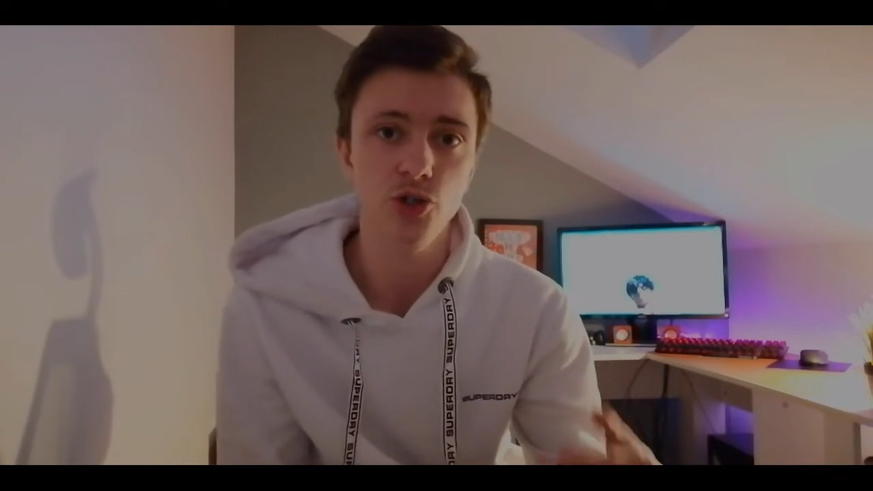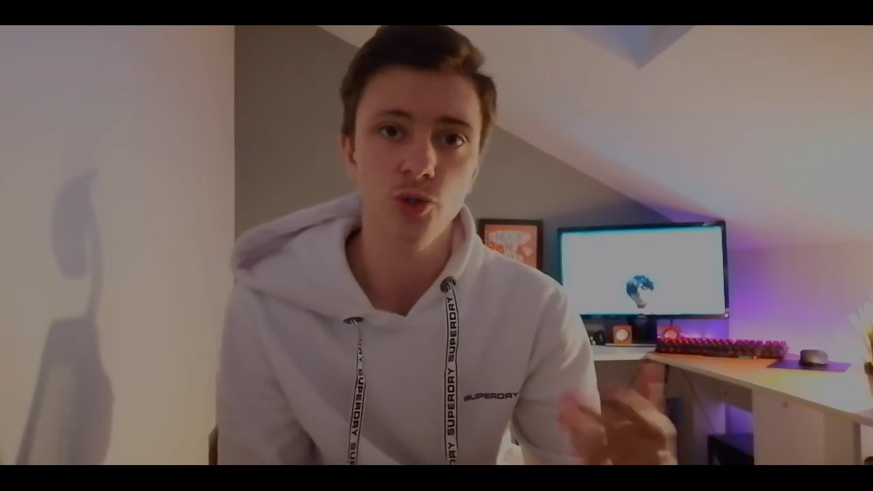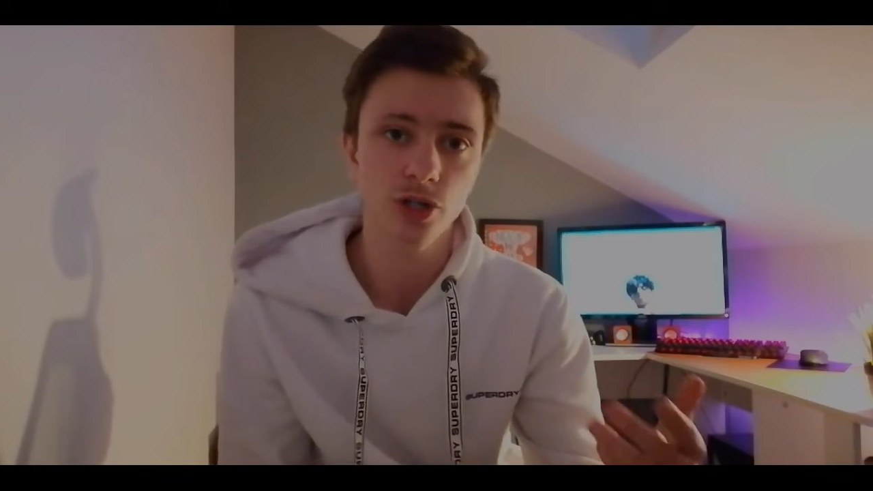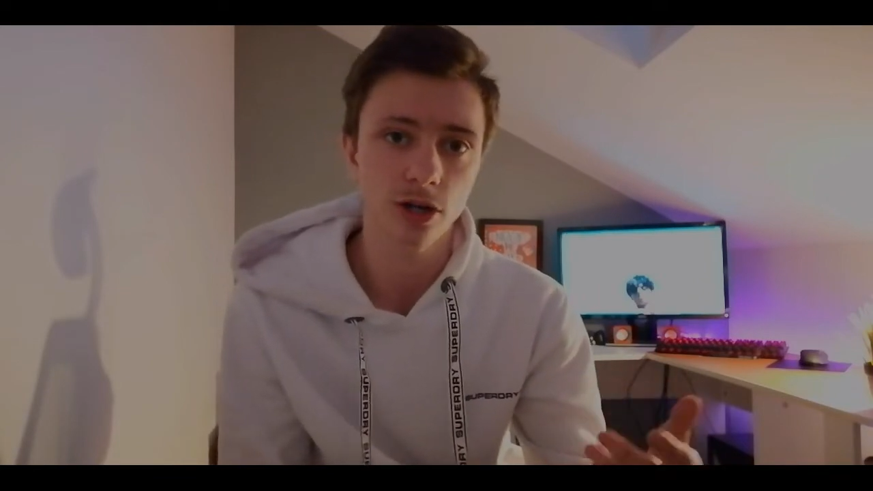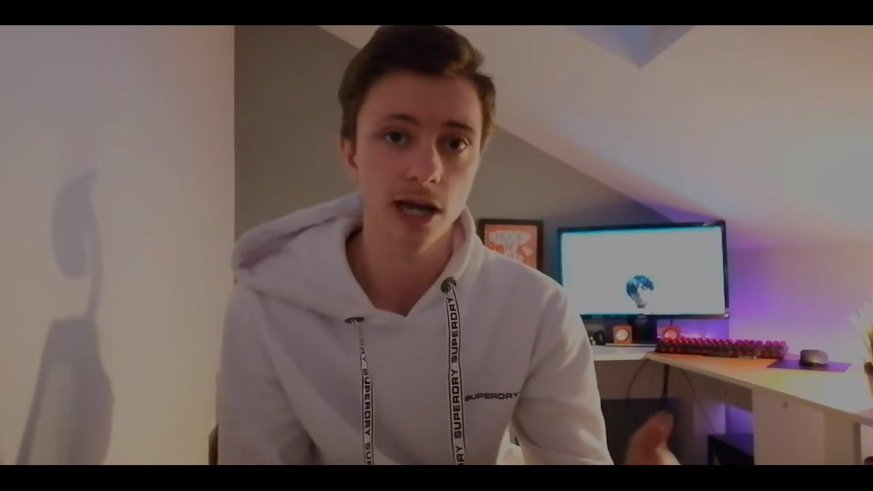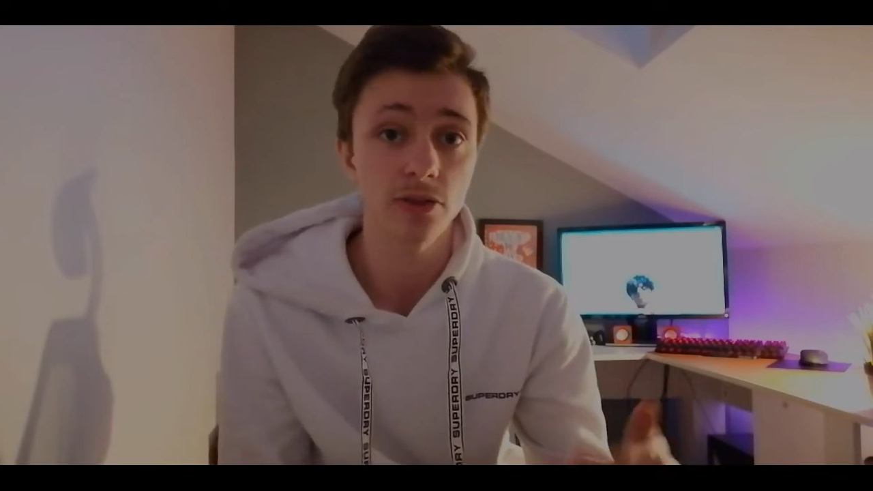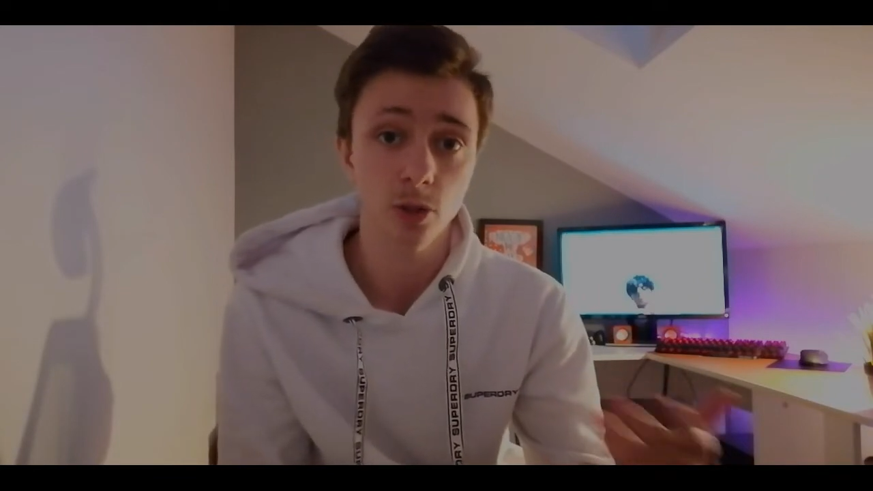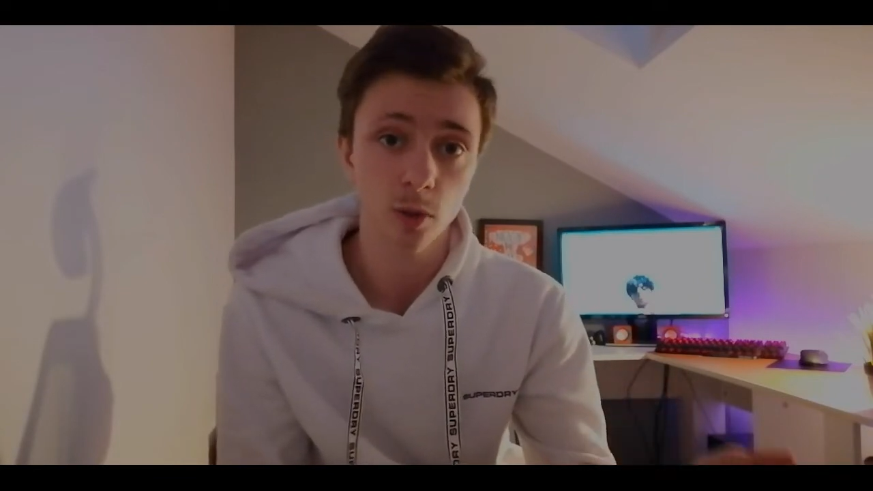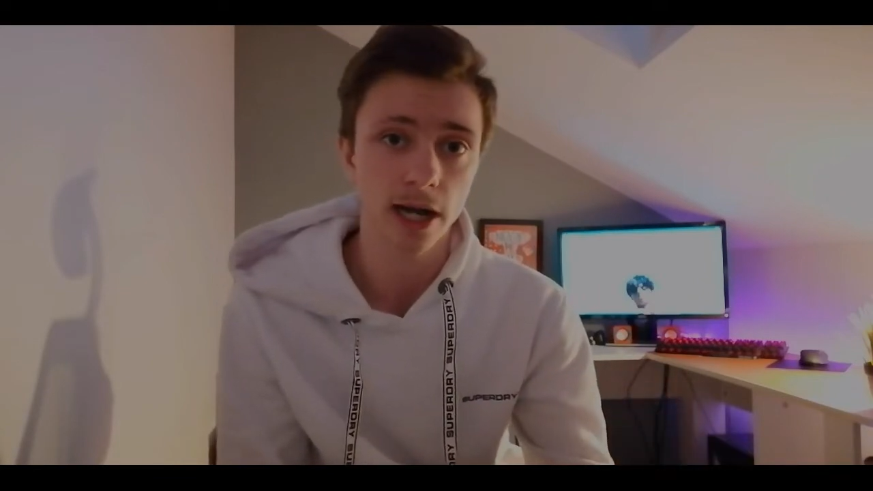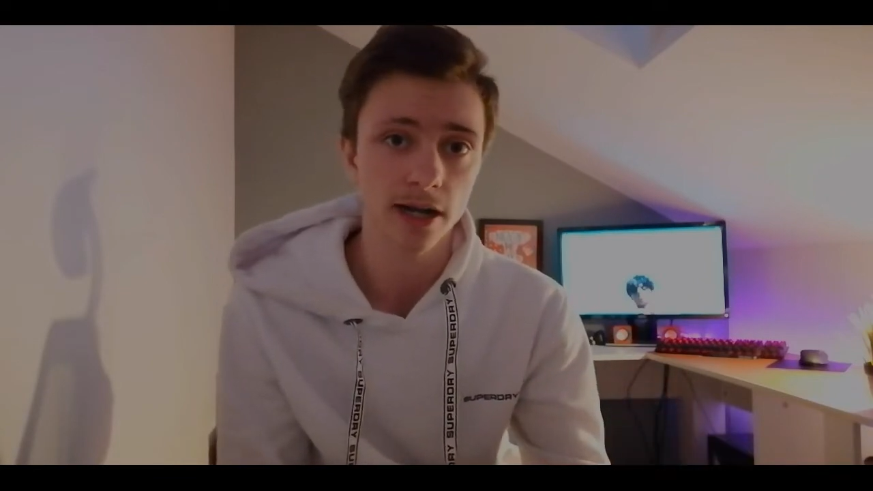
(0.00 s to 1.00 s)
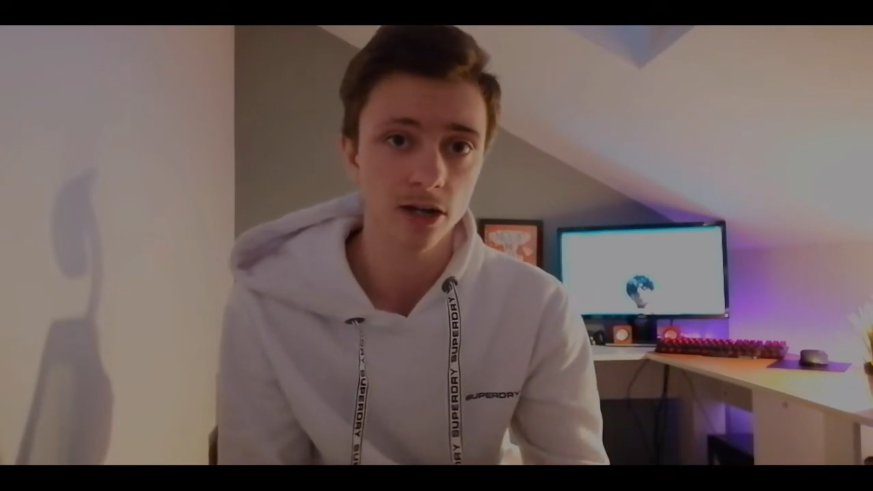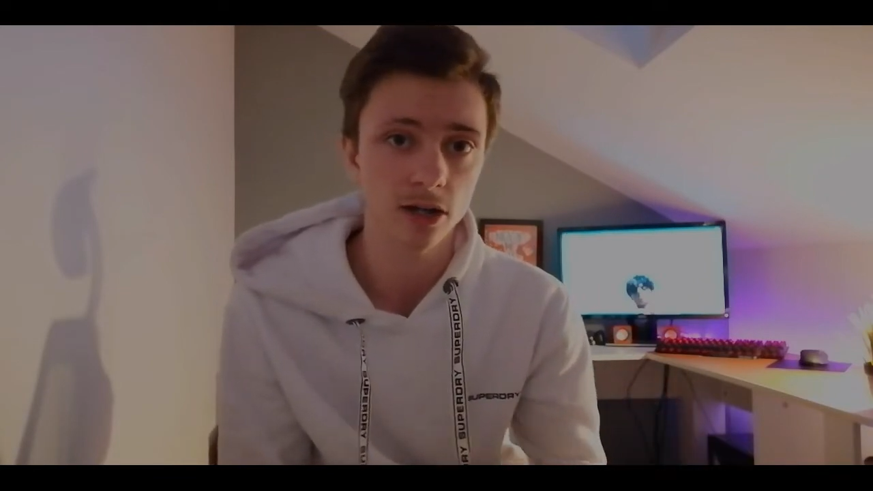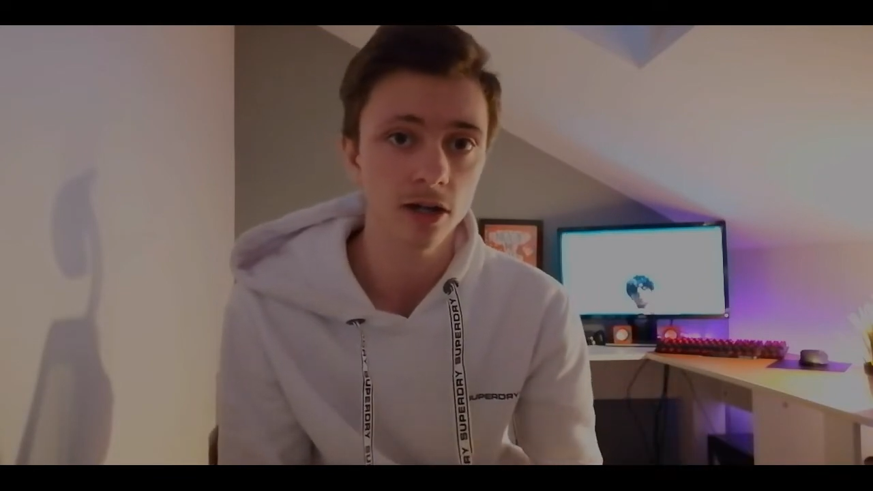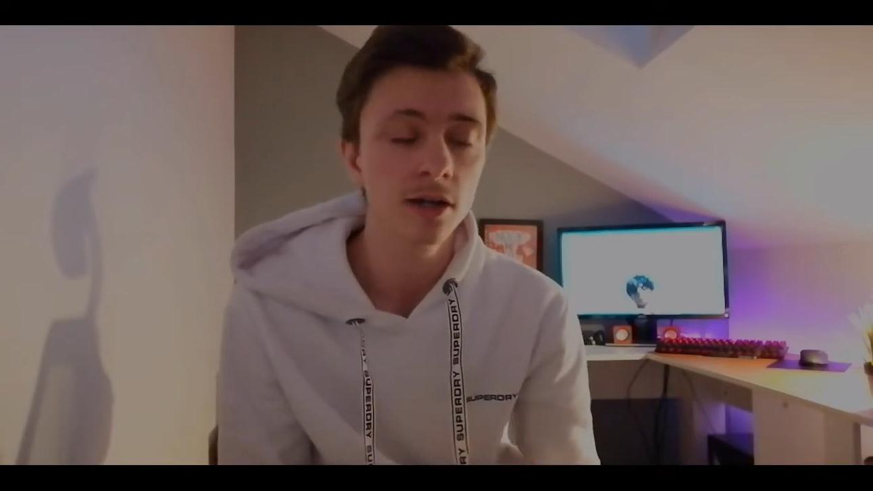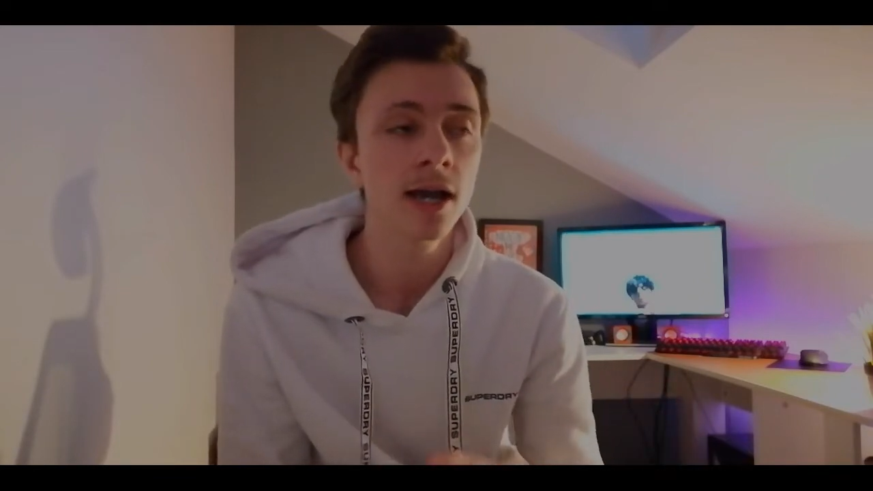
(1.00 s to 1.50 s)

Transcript: junior ethical hacker,